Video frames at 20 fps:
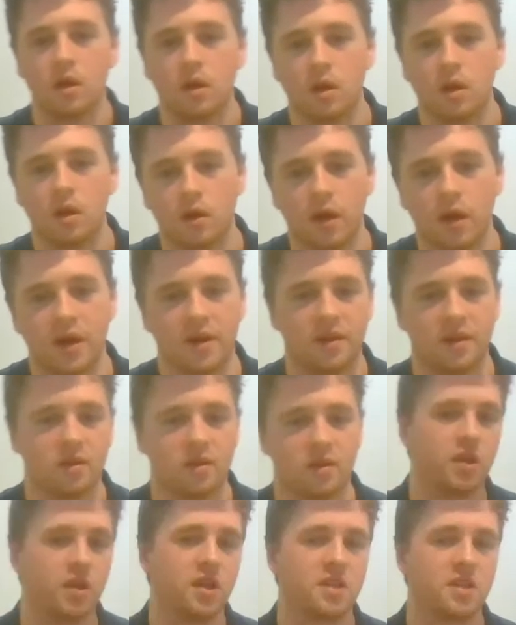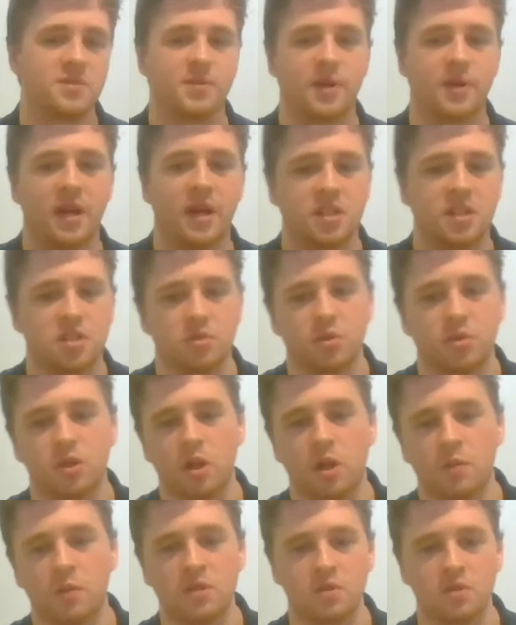All right, quick explanation. We're
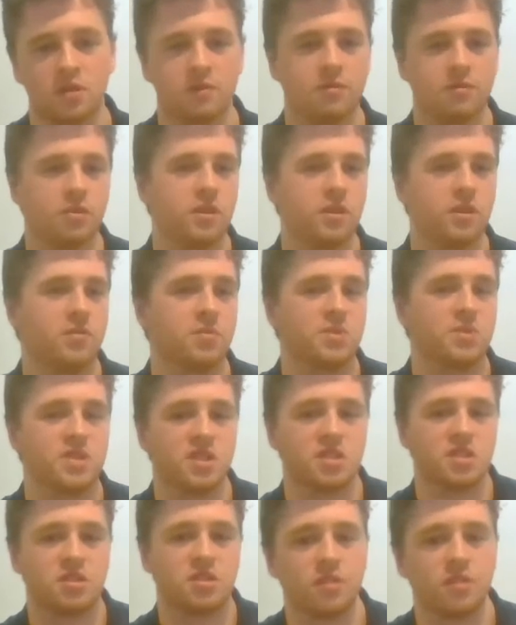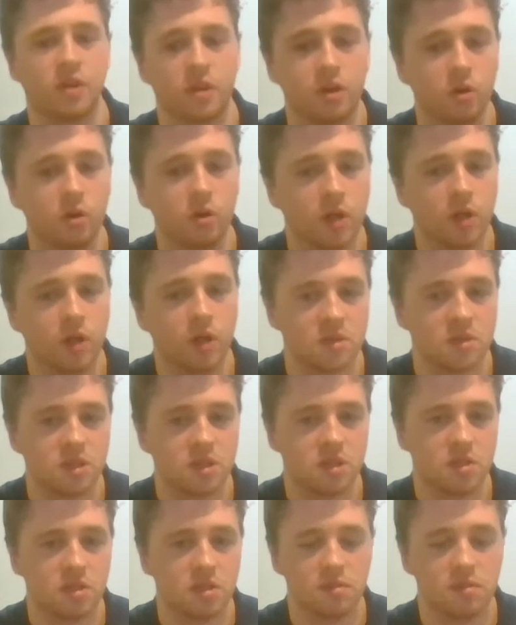going to be doing a few different positions for our cool down
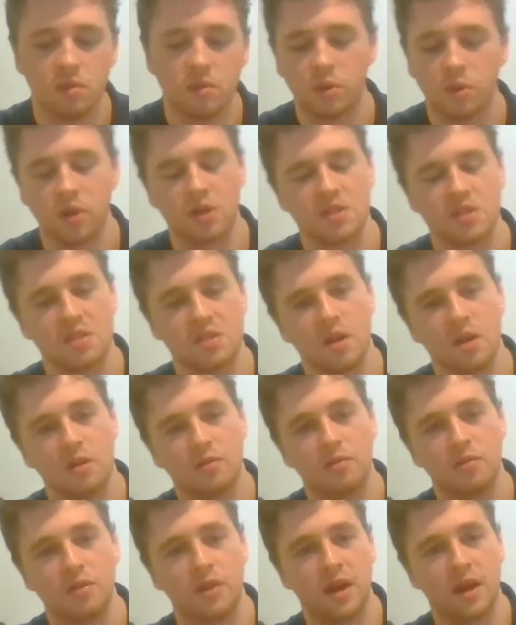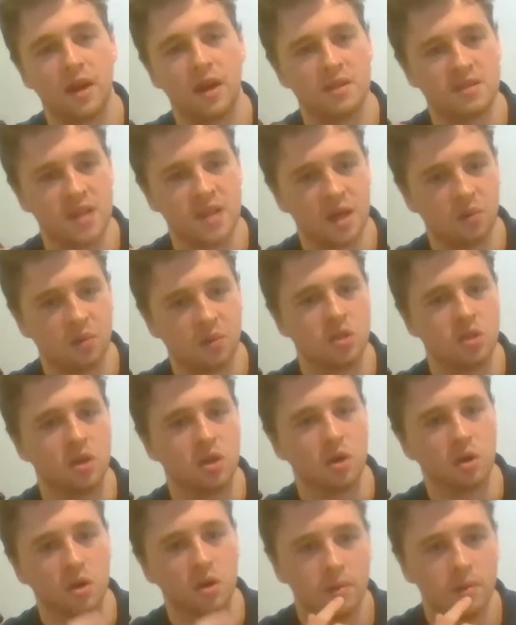position. We're going to start off with our downward
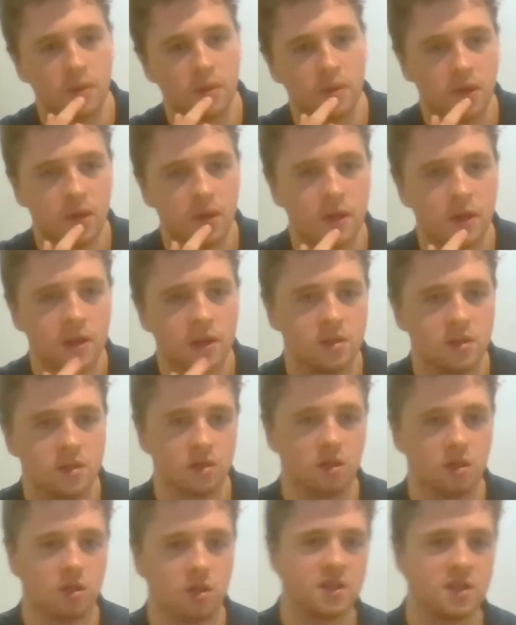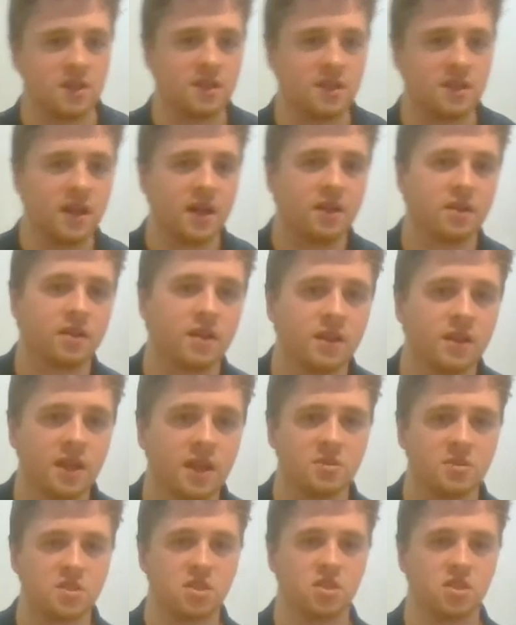dog. So Lockie, in that
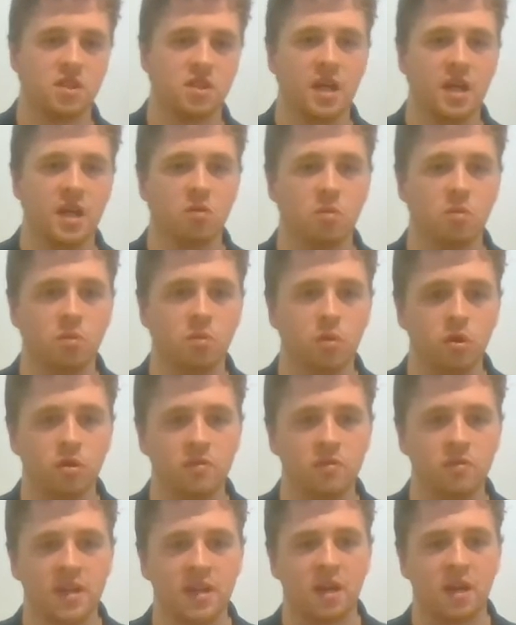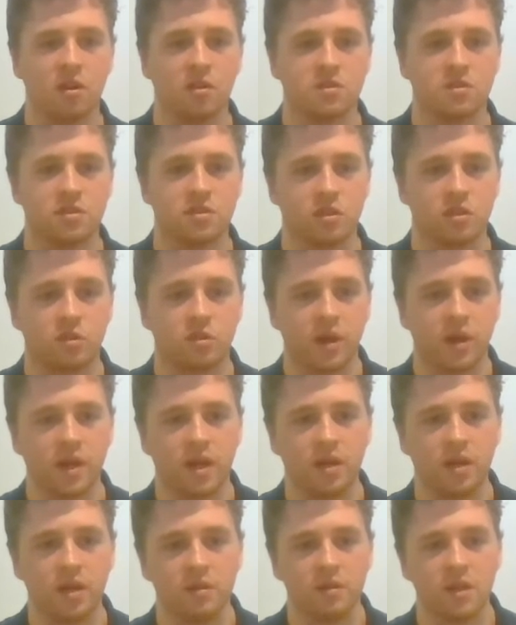position there, we'll move down onto the
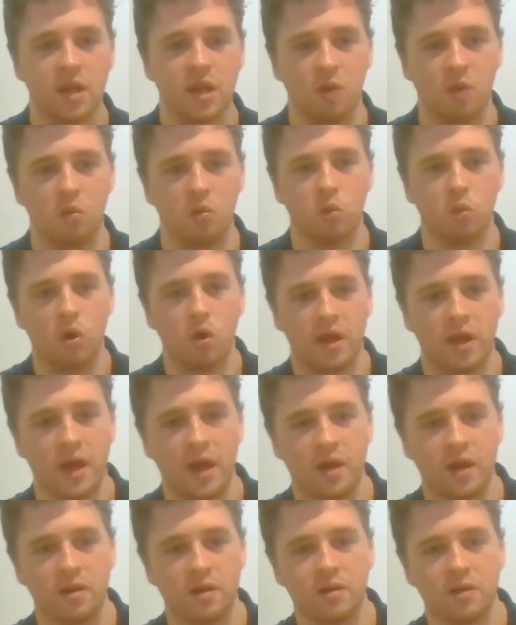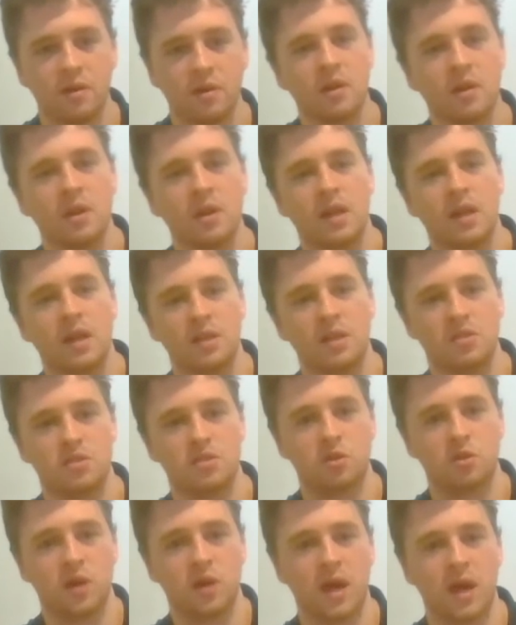ground and walk out
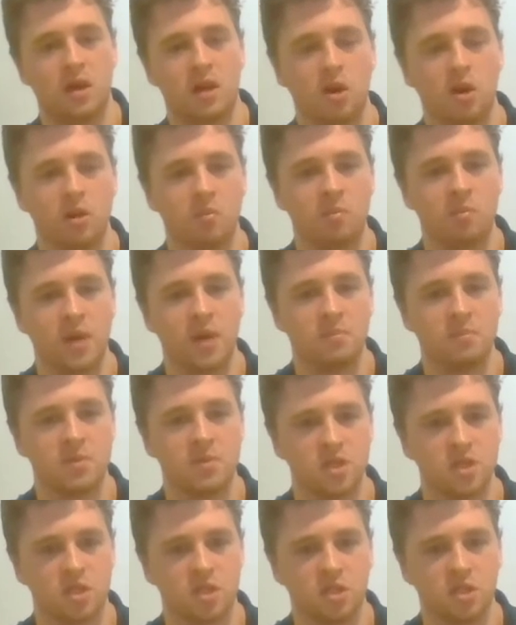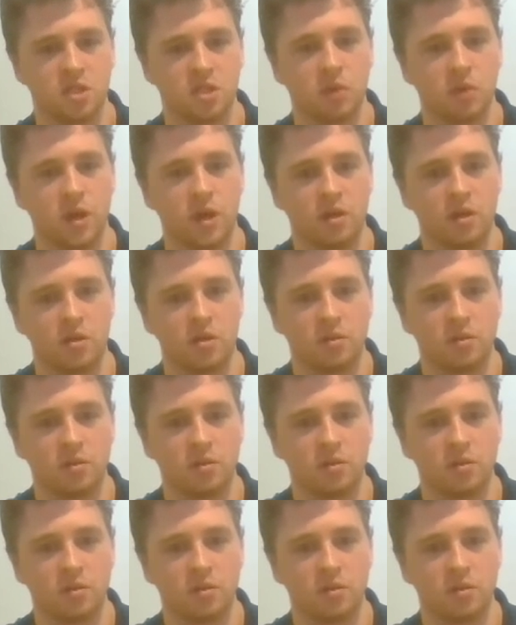into a kind of bent position where you'll